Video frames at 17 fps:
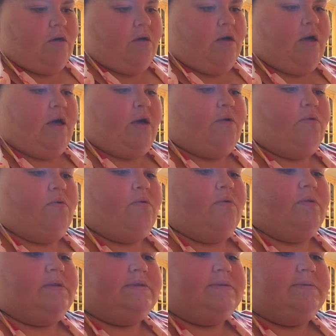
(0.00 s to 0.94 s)
Okay,
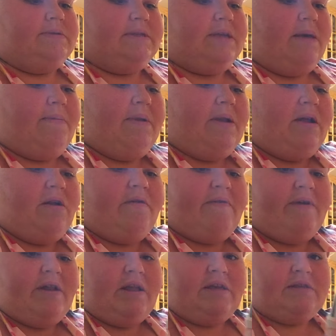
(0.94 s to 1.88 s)
oh, this one's coming out
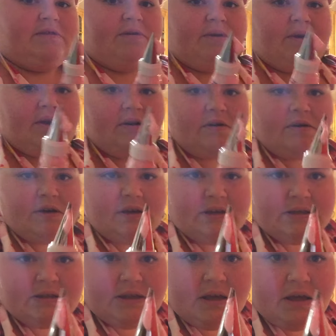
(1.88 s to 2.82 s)
already. So here
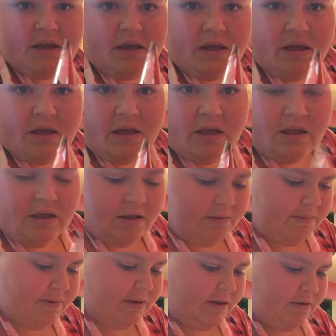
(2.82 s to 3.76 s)
is,
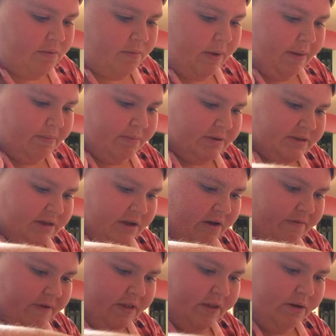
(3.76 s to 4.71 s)
let me wipe this
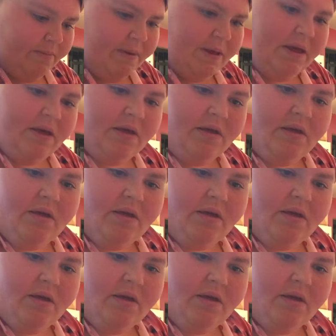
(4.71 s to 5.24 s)
off a little bit.